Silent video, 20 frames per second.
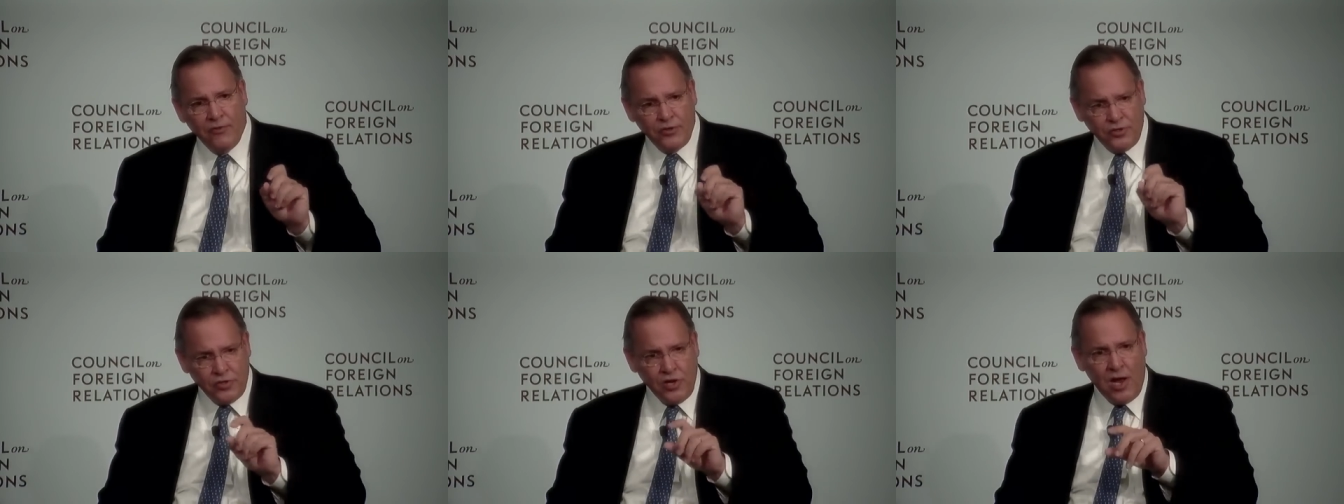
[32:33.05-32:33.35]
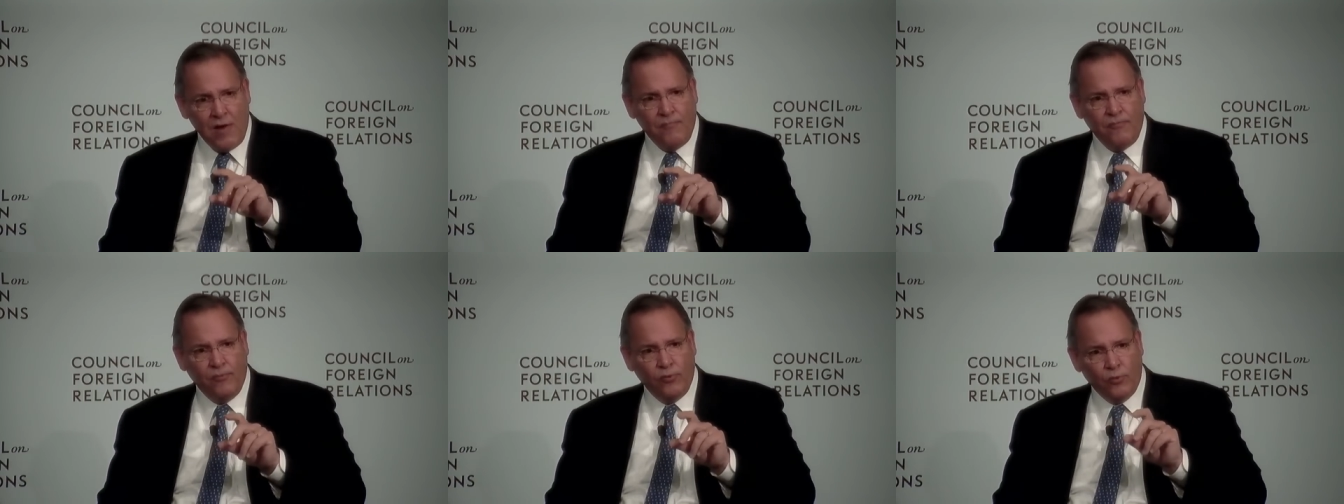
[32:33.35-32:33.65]

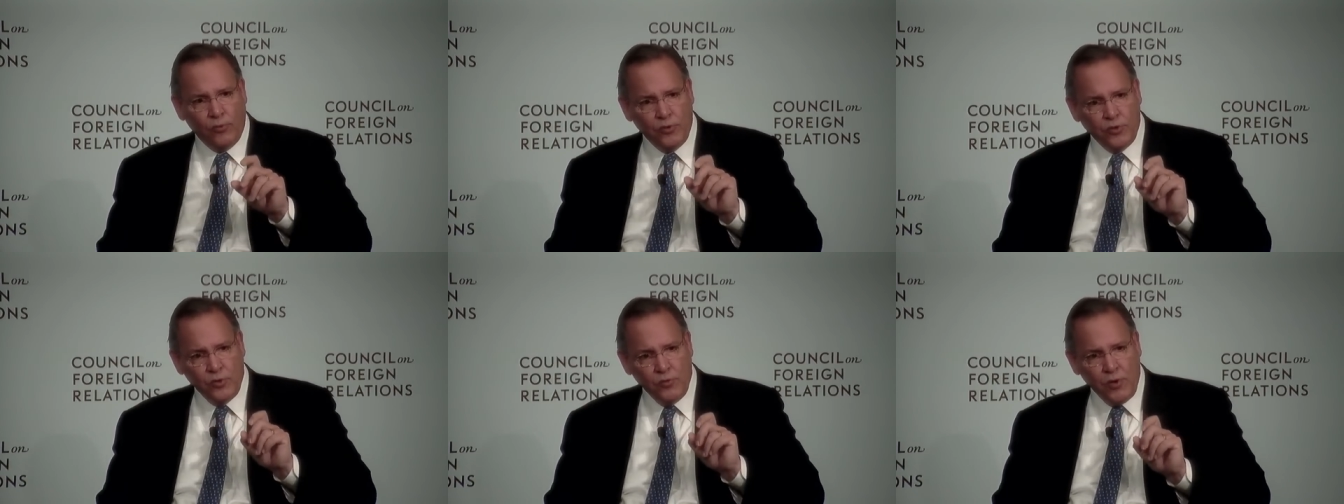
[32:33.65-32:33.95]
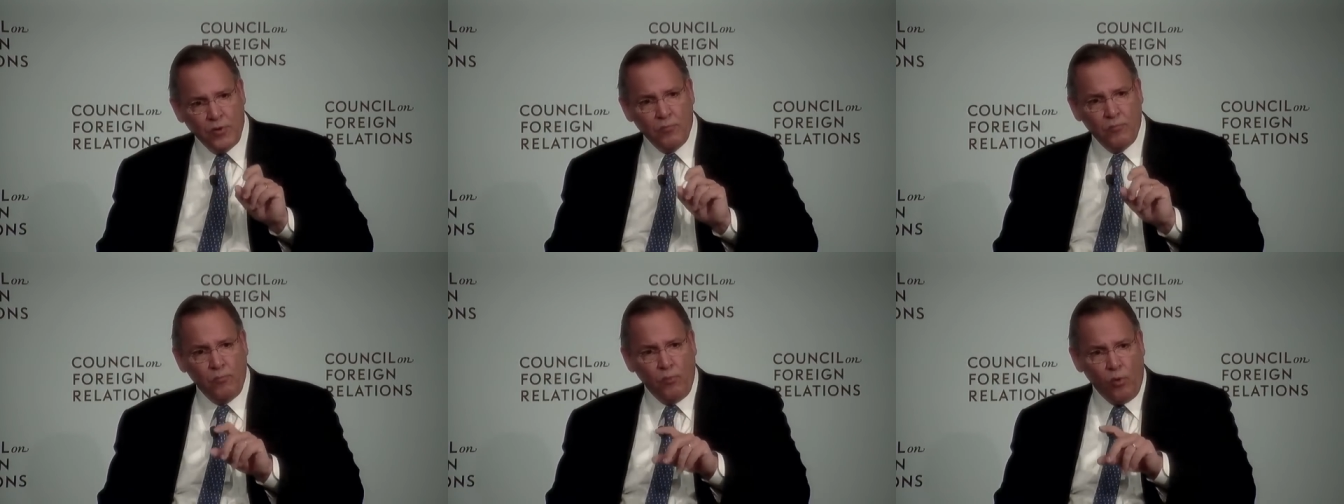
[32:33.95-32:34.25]
shop floor
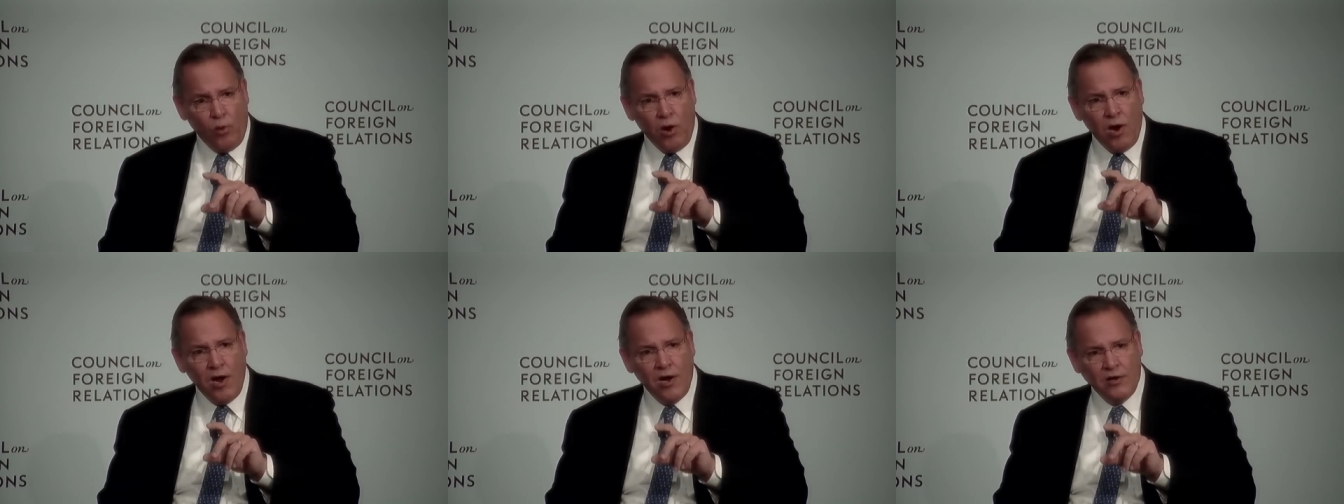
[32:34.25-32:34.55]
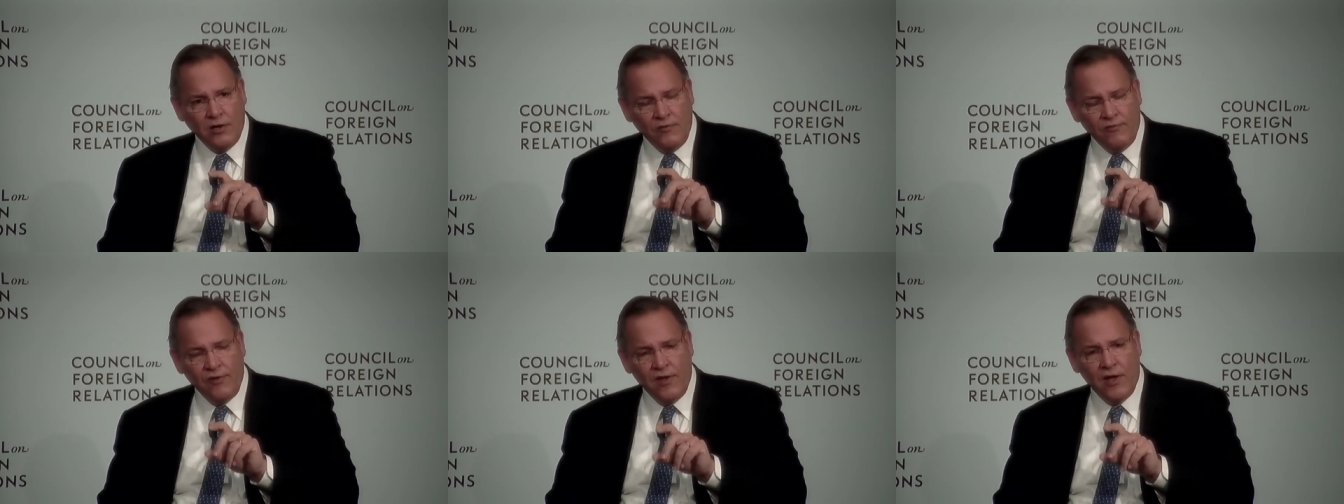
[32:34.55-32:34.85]
doing more
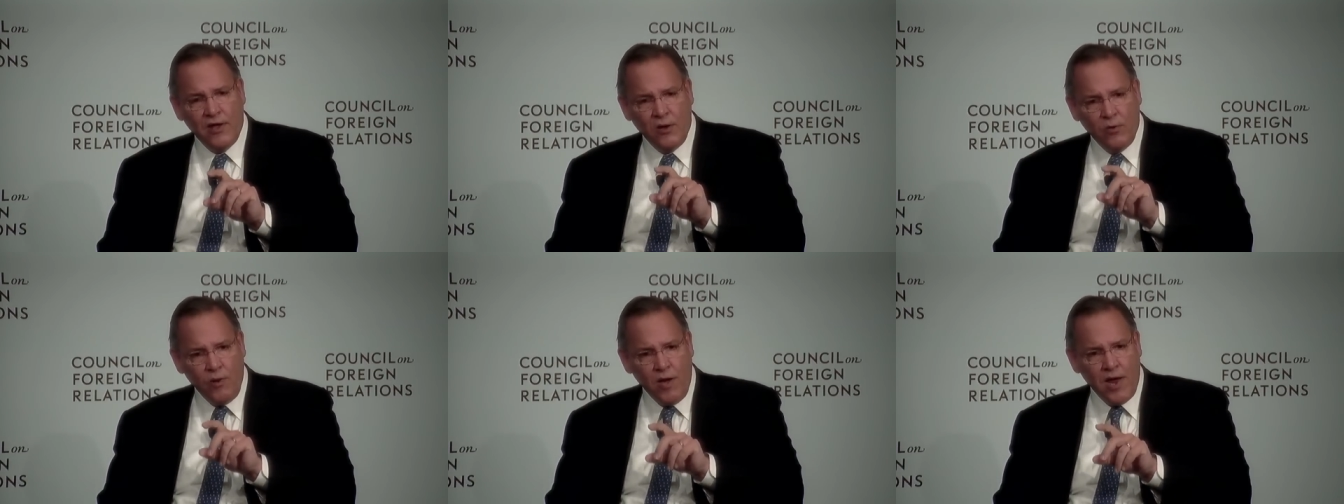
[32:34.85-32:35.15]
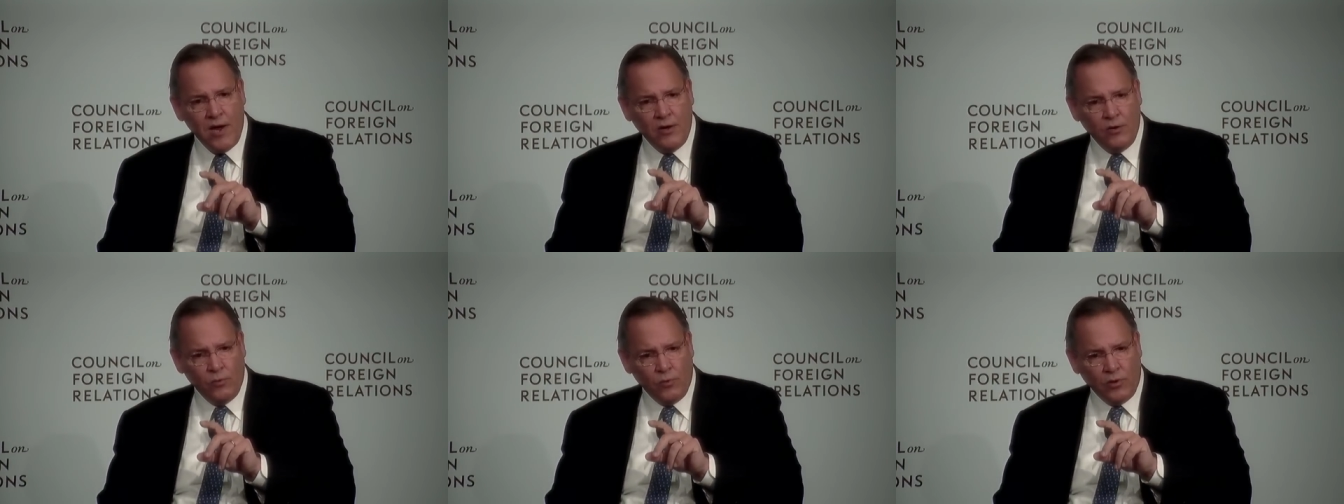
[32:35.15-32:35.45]
highly
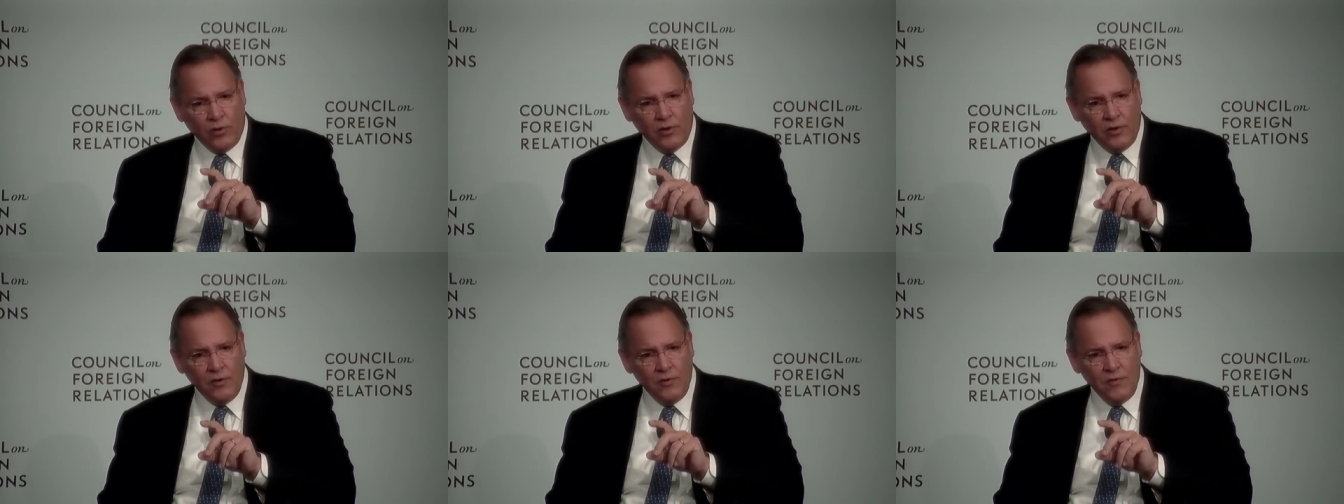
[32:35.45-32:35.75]
value-added work.